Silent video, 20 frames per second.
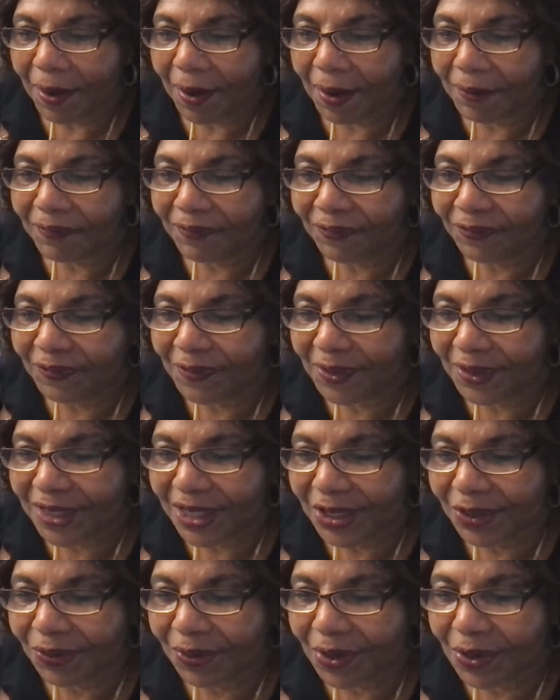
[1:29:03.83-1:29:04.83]
Of fully
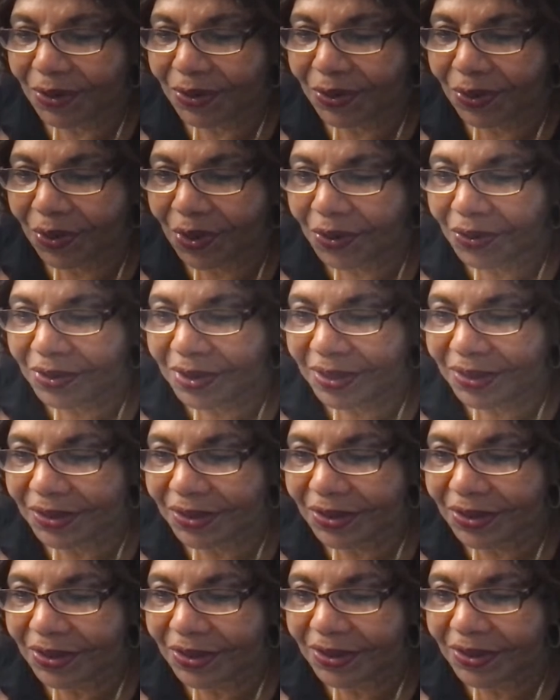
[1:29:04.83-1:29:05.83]
grown,
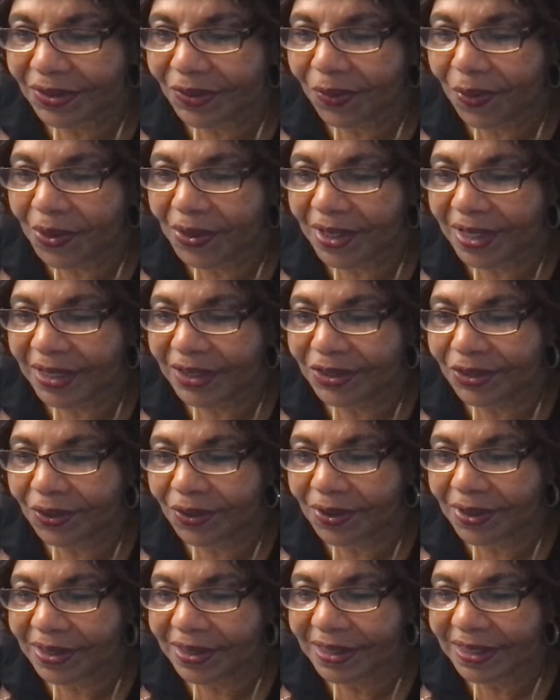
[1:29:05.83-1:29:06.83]
quoting
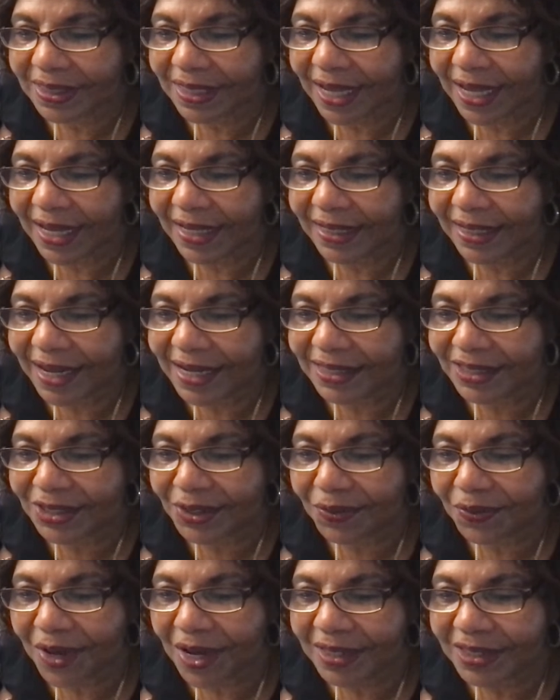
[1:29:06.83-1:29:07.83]
Doris Day, "Que
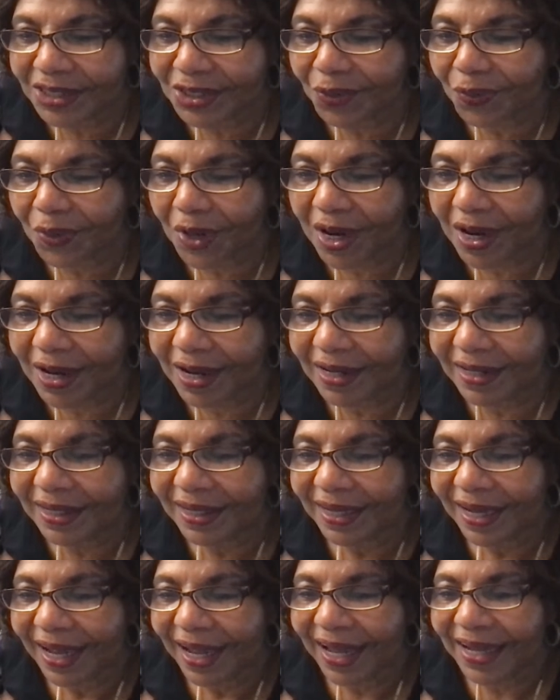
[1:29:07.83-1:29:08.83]
sera, sera."
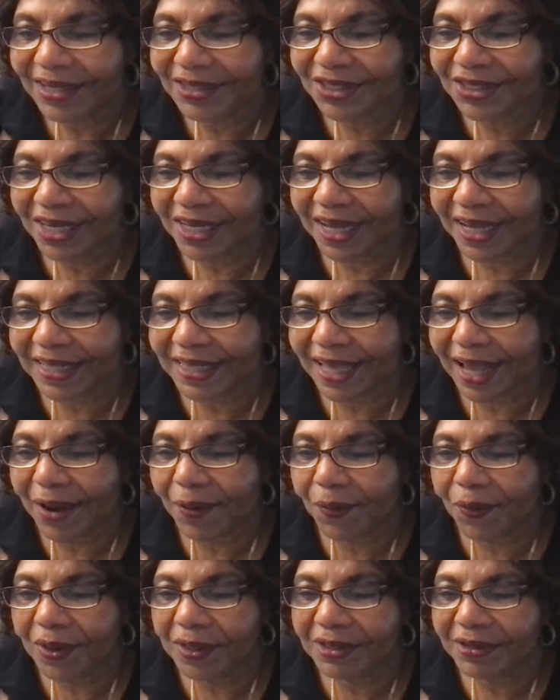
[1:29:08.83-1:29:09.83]
I used to like
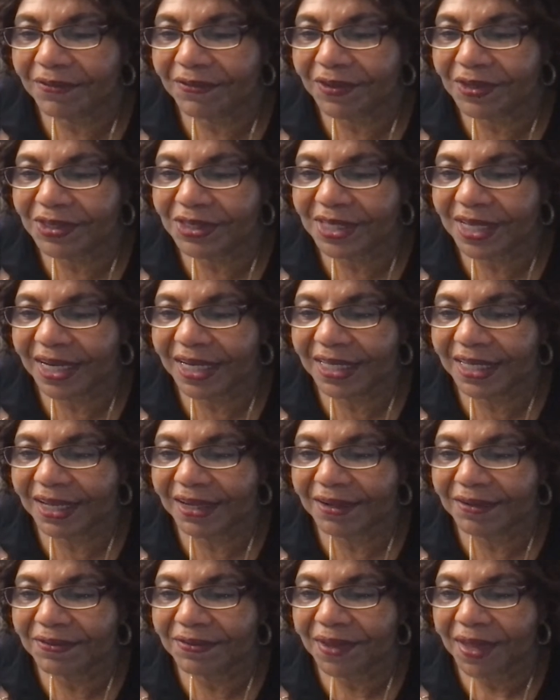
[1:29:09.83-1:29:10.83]
that one, Diversity
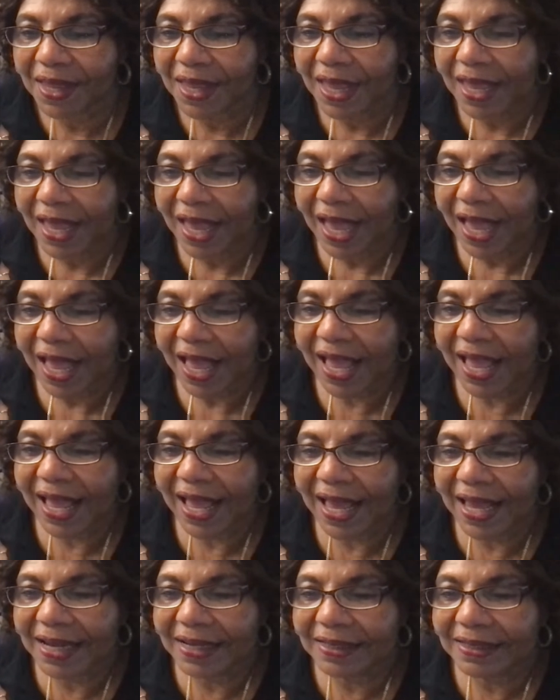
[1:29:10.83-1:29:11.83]
Love.
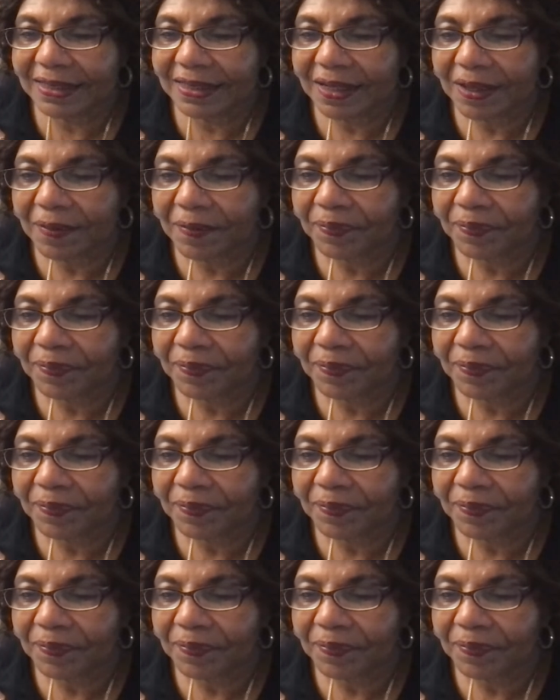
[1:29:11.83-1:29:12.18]
And